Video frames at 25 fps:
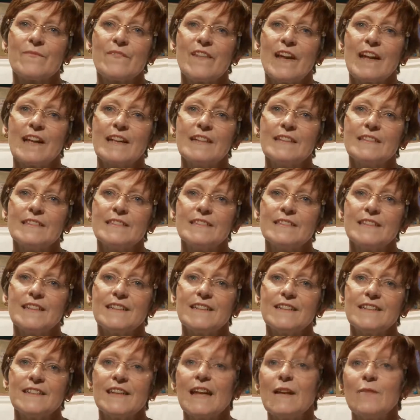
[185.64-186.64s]
And
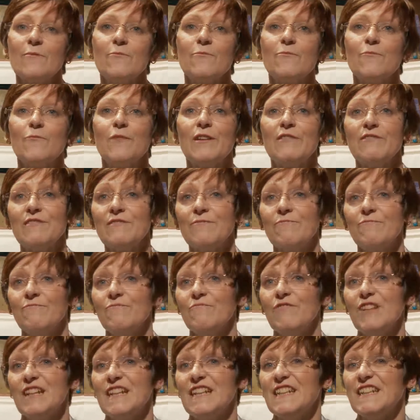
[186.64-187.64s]
then we
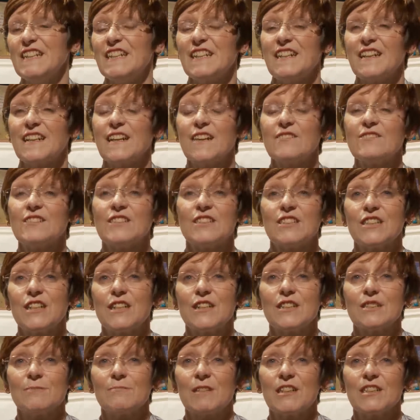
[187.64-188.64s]
really didn't go to
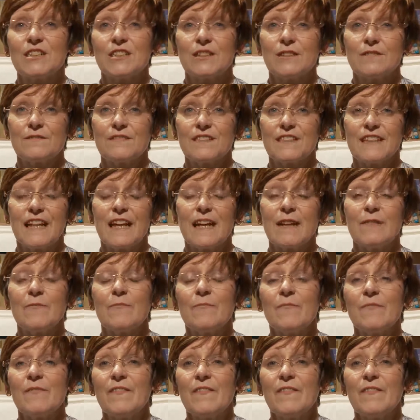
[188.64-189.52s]
church much after that.